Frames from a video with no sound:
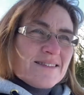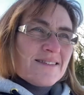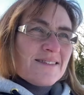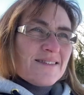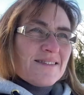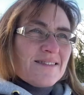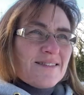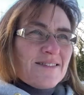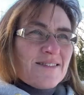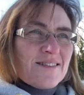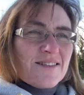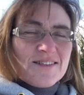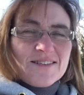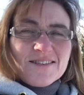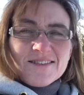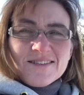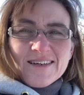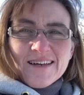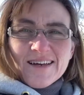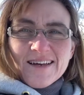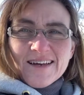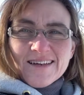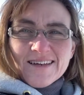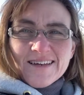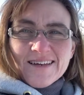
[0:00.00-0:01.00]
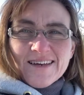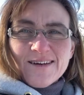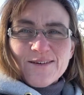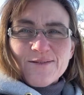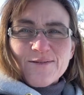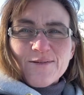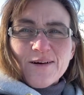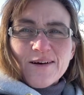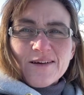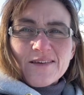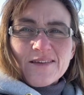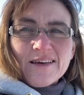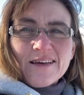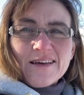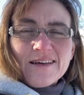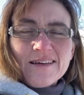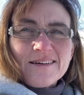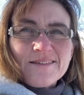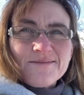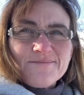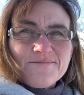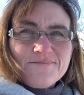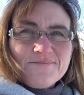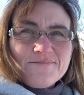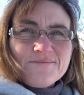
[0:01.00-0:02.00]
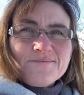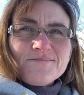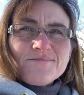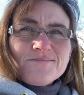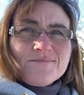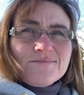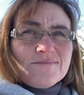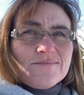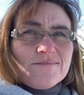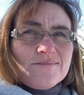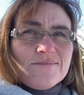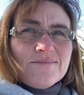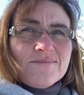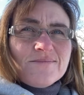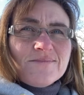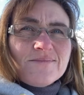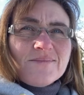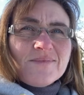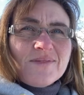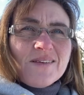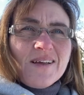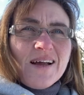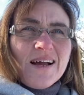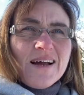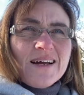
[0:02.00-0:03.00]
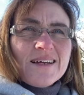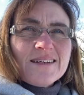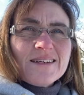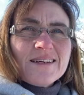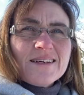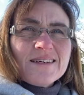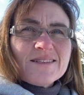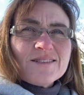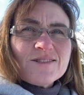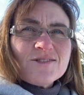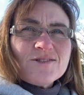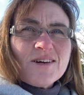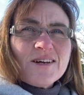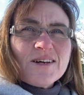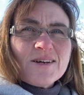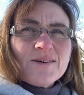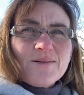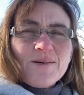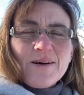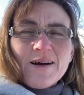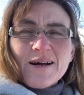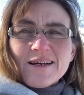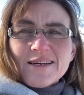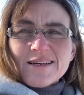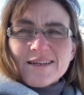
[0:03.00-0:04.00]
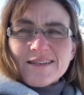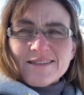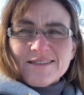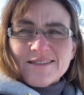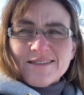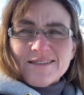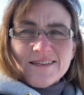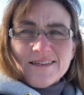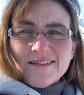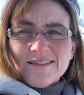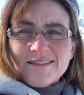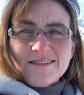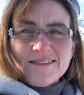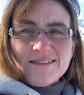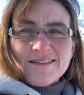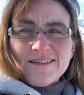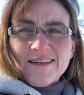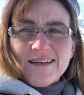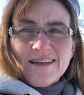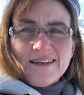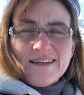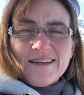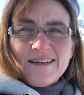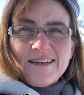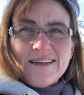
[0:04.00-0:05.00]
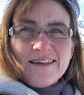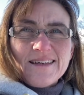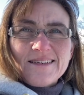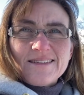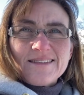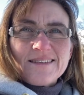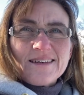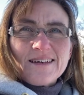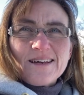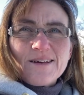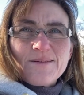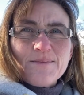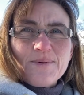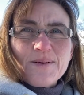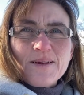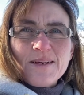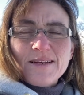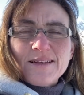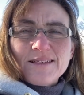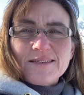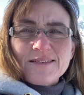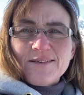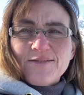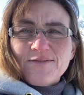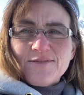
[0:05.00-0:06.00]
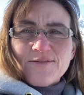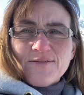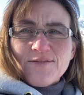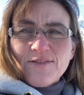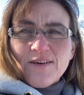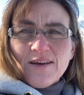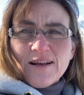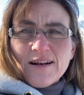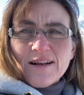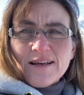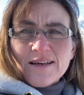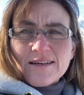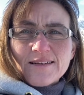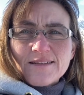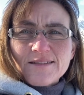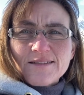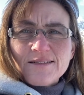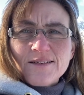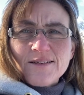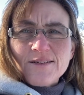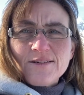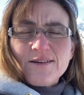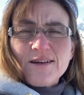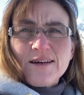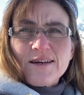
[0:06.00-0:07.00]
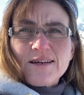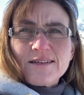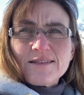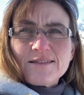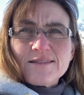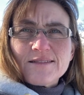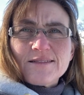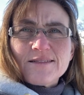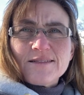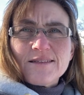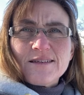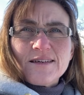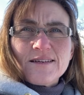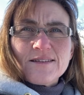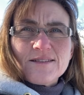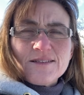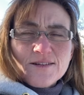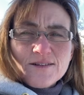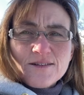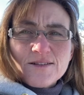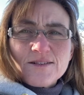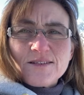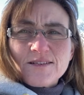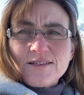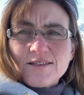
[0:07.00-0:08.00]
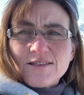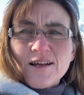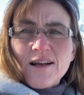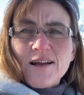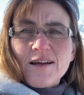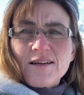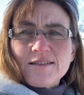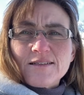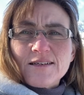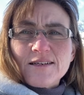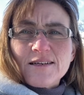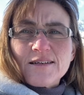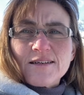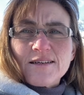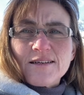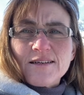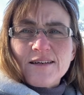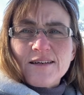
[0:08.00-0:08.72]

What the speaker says: just guilt, I think. And straight away it's a completely different feeling. Soon as I started,